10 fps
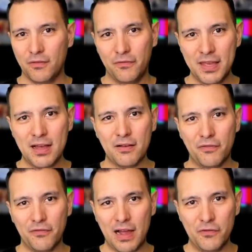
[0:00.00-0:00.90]
via a
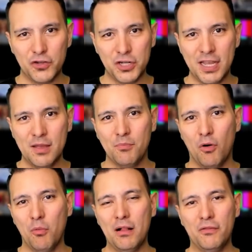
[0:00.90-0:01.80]
5G
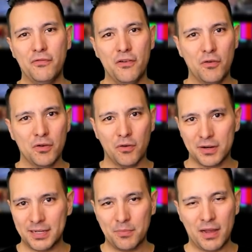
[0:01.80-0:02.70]
mobile phone or
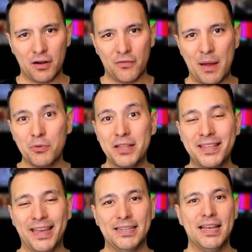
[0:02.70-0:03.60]
some kind of
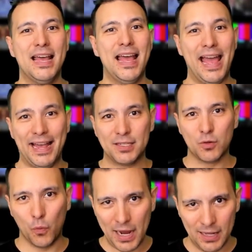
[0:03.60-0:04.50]
upgrade kit as
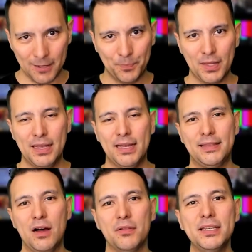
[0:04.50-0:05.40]
well.
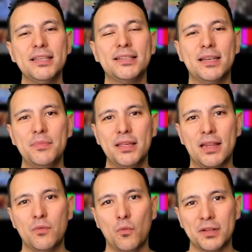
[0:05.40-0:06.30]
Now, this is something
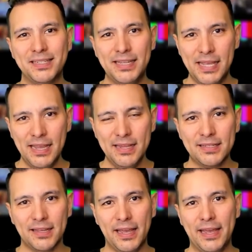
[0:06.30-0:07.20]
that was
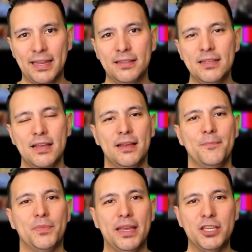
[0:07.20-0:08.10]
teased in
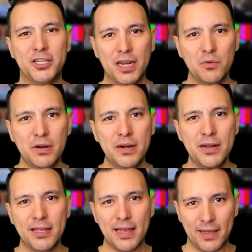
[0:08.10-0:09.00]
in
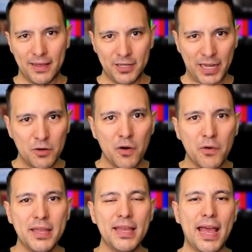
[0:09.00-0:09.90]
January in
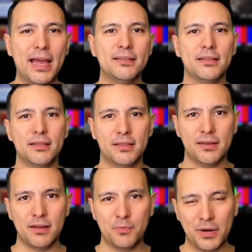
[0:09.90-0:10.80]
January at
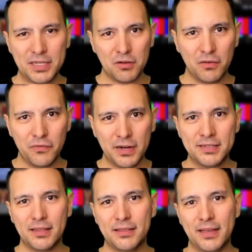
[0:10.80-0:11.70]
the press
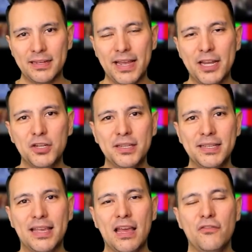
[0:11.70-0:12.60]
conference that
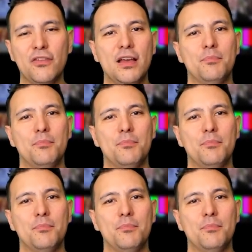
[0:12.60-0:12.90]
HTC gave,